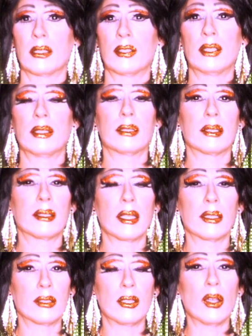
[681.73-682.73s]
And she
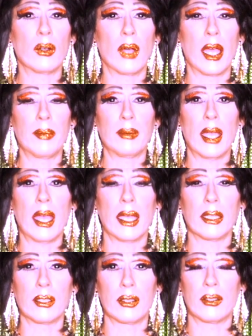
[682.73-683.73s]
says, no, I'm
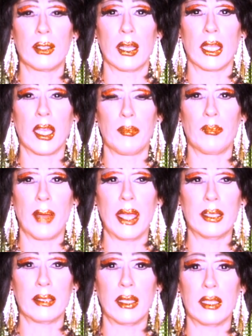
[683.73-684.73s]
not shutting up.
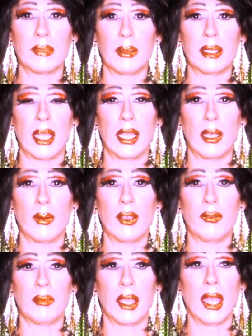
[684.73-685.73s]
My son has been taken
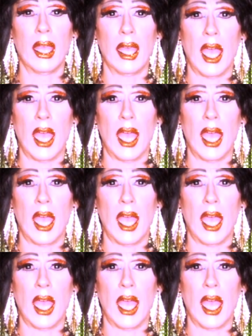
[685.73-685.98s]
away from me.